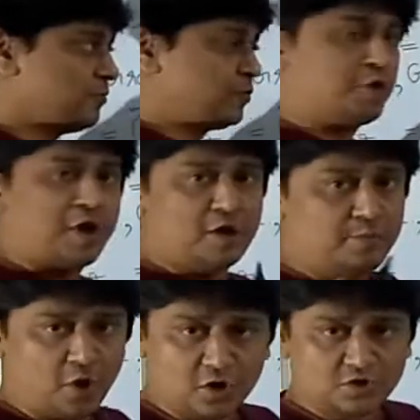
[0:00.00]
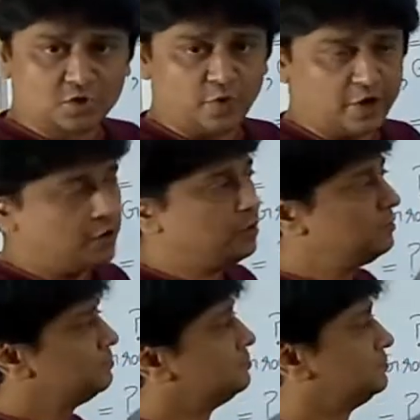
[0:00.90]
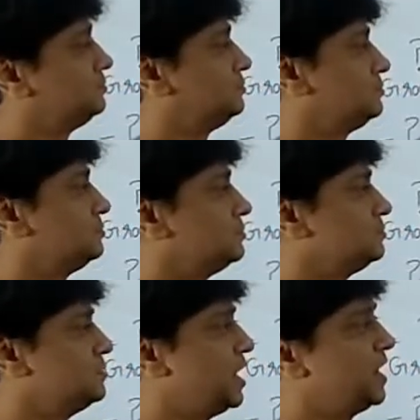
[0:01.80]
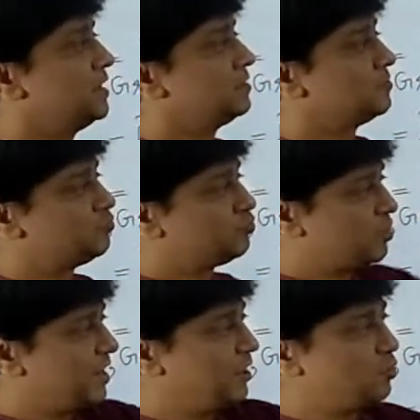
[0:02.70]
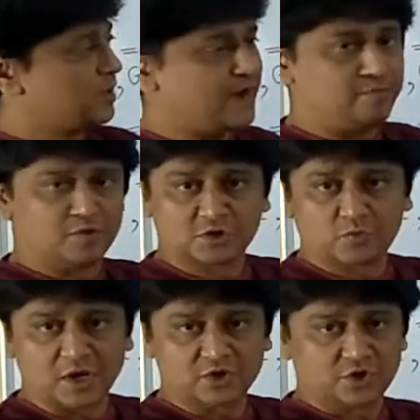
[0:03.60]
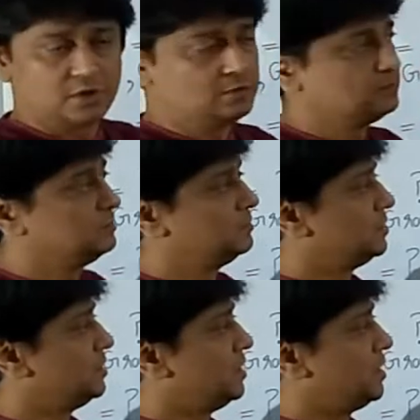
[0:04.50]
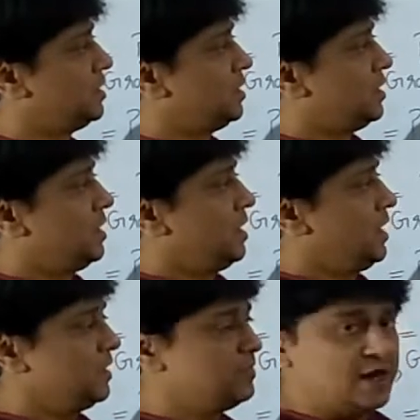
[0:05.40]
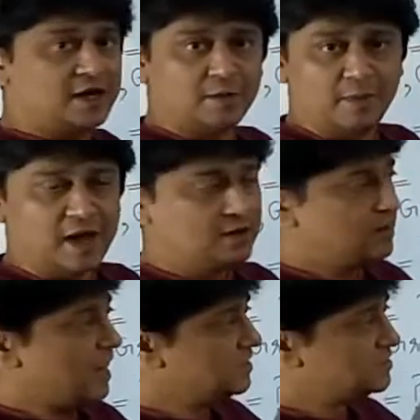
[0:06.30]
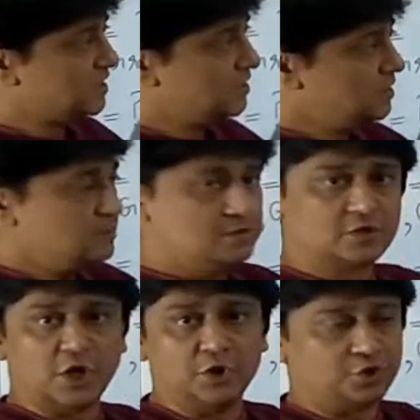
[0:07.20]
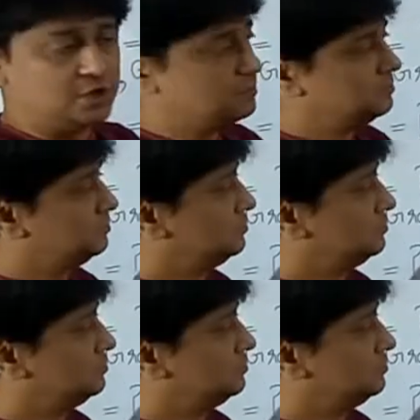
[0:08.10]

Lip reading: You can pause the video and try to attempt this question and then come back and see the solution.